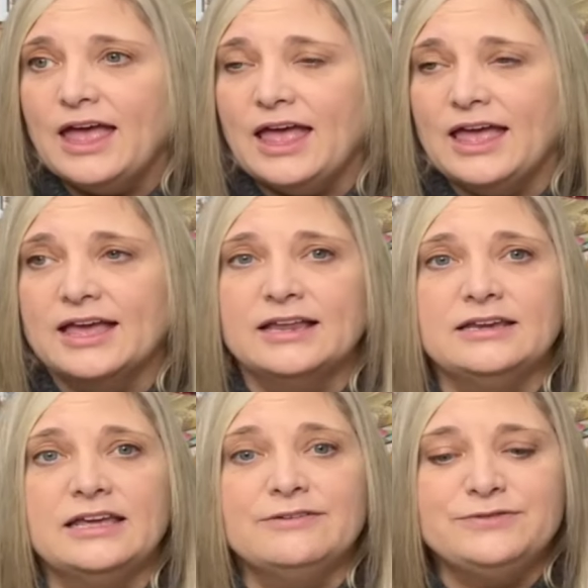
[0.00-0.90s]
And
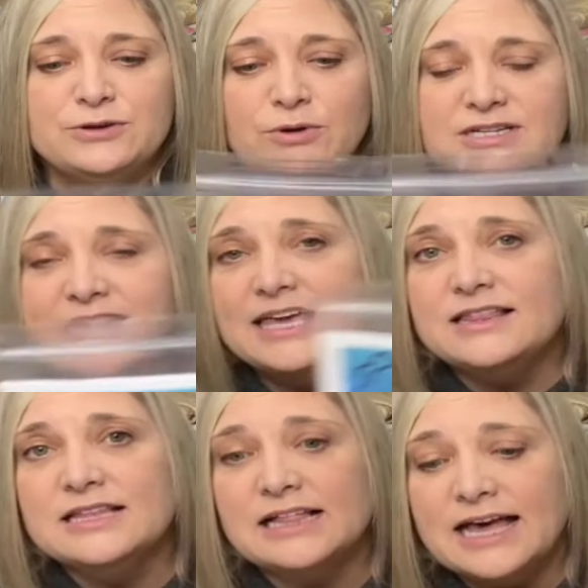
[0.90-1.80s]
if you are taking
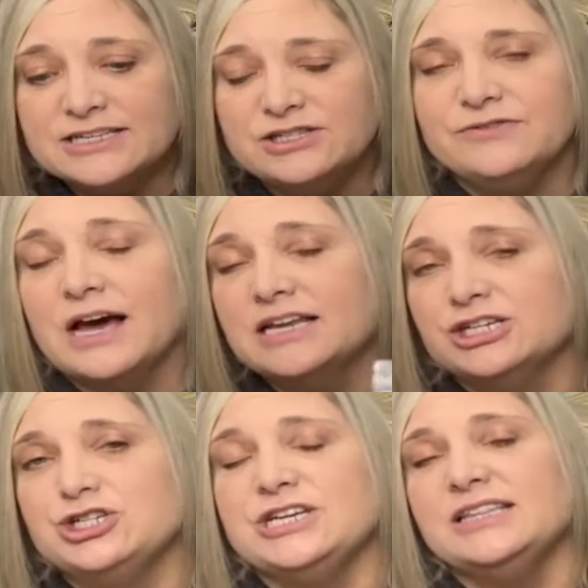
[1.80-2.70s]
the class, you've gotten a
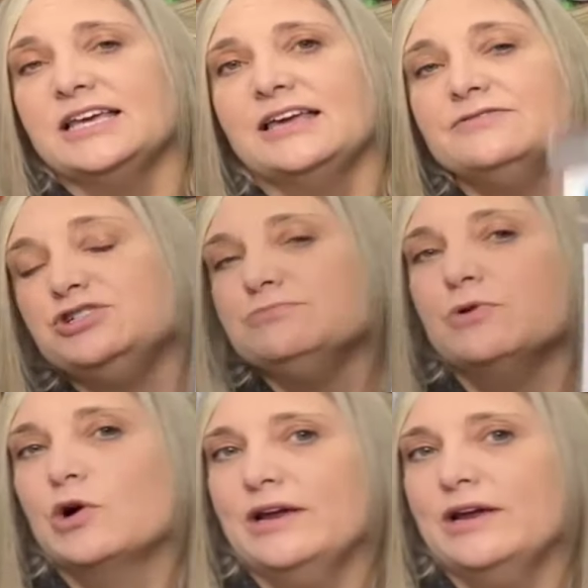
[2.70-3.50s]
sheet that gives you more